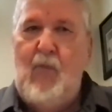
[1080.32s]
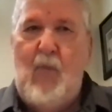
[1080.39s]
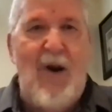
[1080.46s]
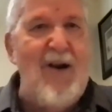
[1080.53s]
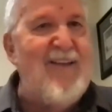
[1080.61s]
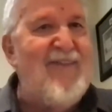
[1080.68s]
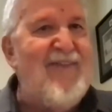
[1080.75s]

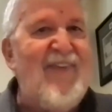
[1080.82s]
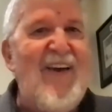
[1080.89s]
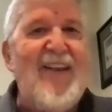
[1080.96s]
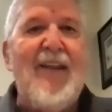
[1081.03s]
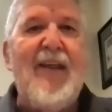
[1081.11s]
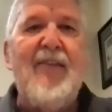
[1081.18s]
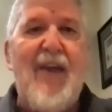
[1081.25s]
where it
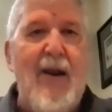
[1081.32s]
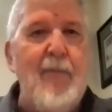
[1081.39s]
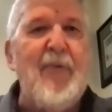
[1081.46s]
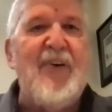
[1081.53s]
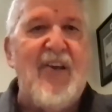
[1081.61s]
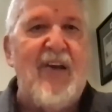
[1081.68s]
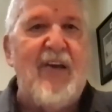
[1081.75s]
fit their
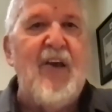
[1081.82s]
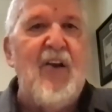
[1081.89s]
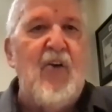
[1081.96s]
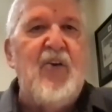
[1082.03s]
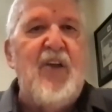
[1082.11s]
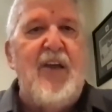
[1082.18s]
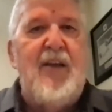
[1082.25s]

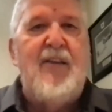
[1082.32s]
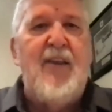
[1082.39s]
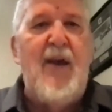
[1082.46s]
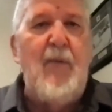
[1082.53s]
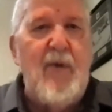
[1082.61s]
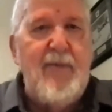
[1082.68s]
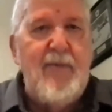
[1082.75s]
particular need,
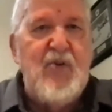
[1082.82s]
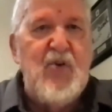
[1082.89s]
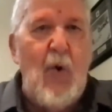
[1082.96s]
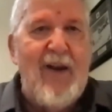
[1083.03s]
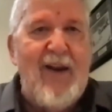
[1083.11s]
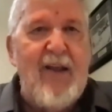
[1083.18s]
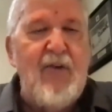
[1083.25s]
they would
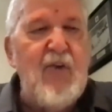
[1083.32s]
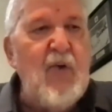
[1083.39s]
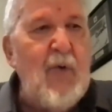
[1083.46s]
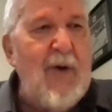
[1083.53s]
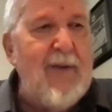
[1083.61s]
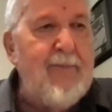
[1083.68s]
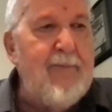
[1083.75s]
join
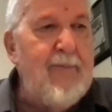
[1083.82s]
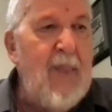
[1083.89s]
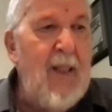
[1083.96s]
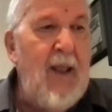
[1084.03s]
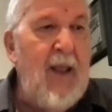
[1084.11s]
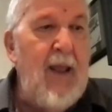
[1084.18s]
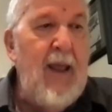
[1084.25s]
into it.
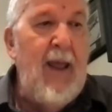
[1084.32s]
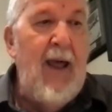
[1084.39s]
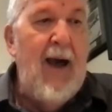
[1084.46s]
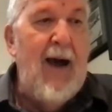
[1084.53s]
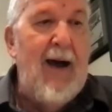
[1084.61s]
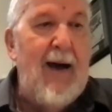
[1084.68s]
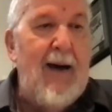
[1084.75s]

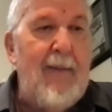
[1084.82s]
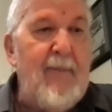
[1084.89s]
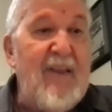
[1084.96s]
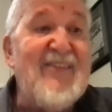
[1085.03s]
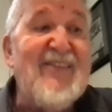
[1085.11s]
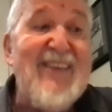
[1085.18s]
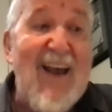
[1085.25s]

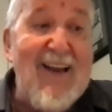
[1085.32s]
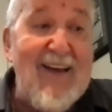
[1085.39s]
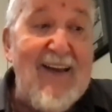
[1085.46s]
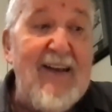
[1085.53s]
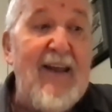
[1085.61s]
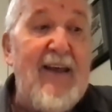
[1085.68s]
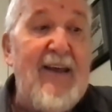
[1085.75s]
The
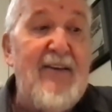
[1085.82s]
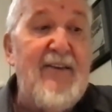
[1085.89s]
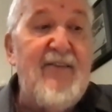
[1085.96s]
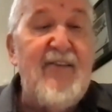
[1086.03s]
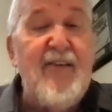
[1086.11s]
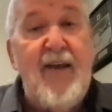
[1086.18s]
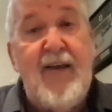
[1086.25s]
second
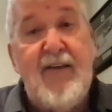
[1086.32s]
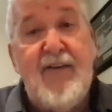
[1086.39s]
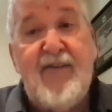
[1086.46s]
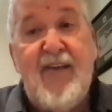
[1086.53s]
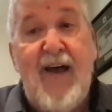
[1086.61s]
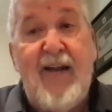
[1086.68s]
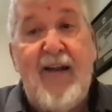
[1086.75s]
is
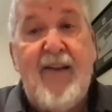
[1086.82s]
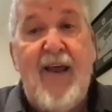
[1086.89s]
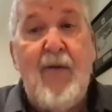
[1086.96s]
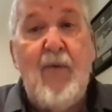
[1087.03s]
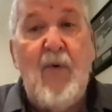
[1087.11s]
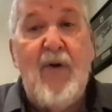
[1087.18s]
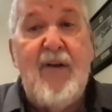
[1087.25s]
that
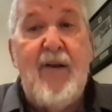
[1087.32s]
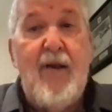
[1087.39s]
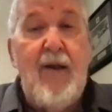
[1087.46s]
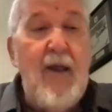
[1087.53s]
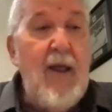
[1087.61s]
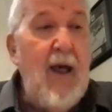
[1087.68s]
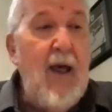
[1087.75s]
they would
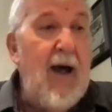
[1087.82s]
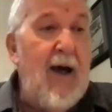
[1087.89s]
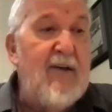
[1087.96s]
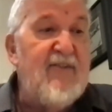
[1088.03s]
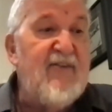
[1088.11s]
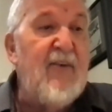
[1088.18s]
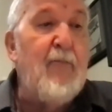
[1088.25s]

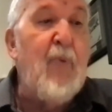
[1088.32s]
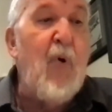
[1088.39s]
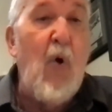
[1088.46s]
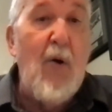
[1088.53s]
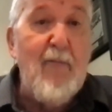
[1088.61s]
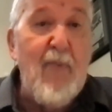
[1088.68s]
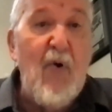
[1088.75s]

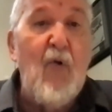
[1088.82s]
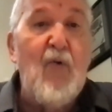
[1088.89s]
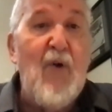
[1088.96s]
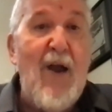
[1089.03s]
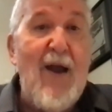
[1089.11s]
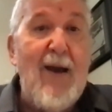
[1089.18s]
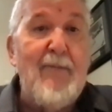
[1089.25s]
support
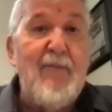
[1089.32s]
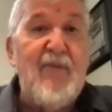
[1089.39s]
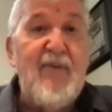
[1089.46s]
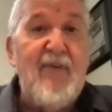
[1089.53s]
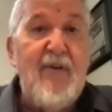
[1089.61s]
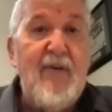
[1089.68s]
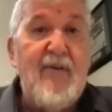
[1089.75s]

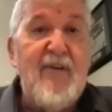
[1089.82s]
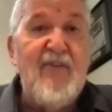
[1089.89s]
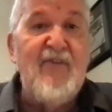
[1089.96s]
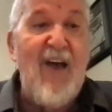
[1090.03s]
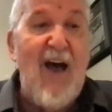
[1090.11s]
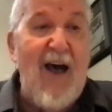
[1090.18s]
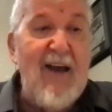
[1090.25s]
programs
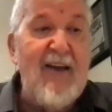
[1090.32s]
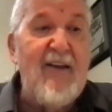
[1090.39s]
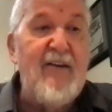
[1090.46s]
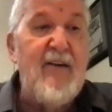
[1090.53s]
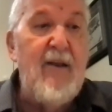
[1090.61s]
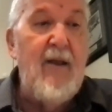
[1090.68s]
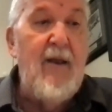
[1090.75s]

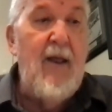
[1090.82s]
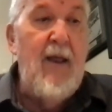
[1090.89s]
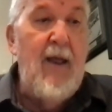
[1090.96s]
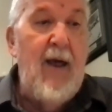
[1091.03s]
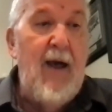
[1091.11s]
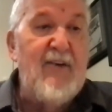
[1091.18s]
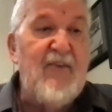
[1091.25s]
designed
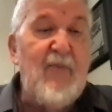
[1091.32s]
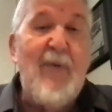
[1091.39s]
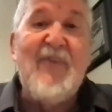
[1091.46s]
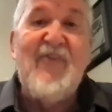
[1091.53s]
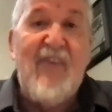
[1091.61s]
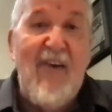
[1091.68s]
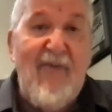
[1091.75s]

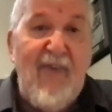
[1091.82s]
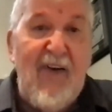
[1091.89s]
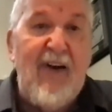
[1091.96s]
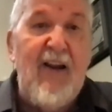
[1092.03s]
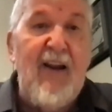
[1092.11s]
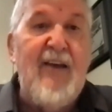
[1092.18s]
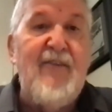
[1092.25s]

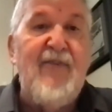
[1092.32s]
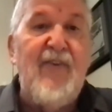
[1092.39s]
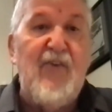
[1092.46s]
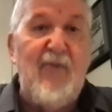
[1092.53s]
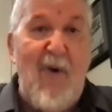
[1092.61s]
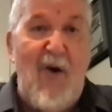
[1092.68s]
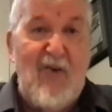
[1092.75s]
specifically for
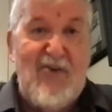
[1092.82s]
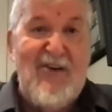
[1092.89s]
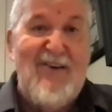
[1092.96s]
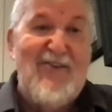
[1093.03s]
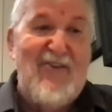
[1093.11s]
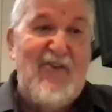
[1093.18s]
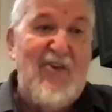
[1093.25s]
small
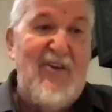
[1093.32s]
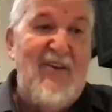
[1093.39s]
church,